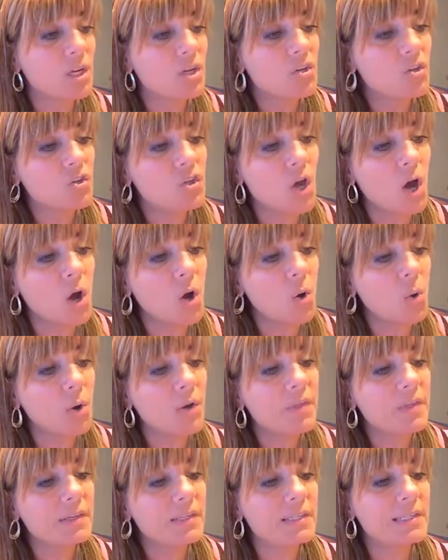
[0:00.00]
So,
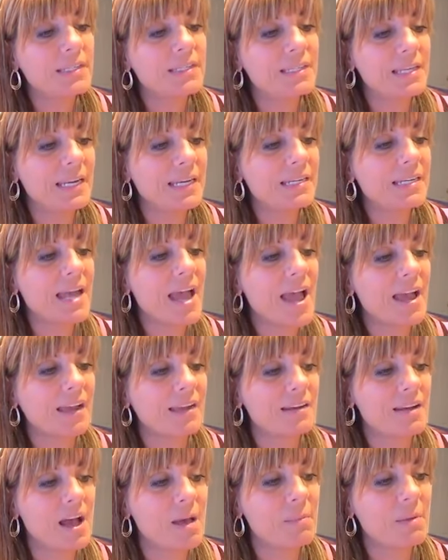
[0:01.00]
the distinct
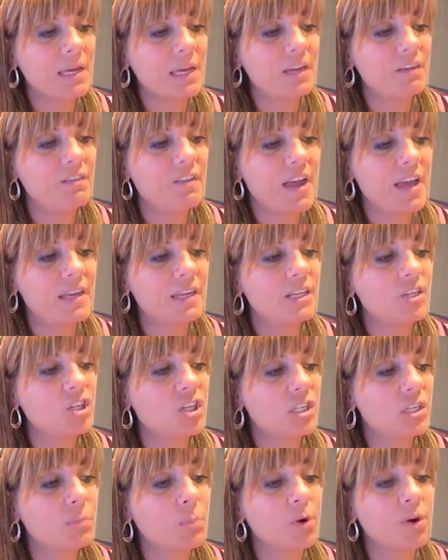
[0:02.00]
economic advantage
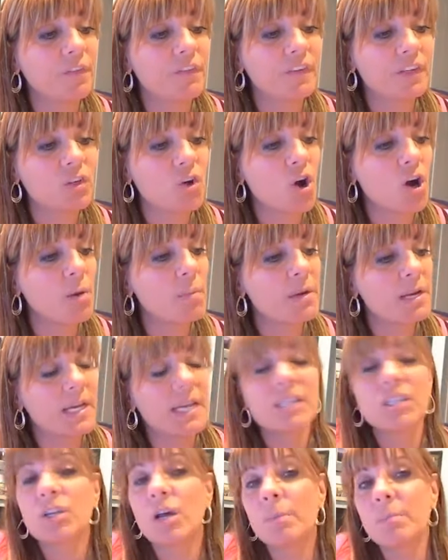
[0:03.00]
is perfect harmony.
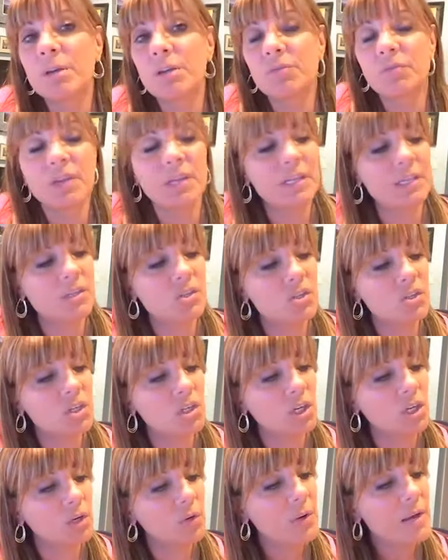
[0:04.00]
So, I'm going to read this to
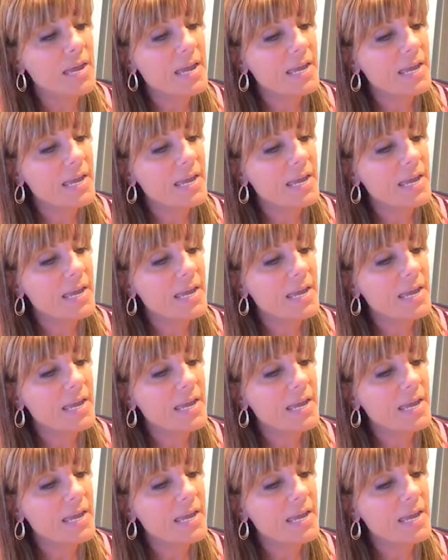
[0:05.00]
you.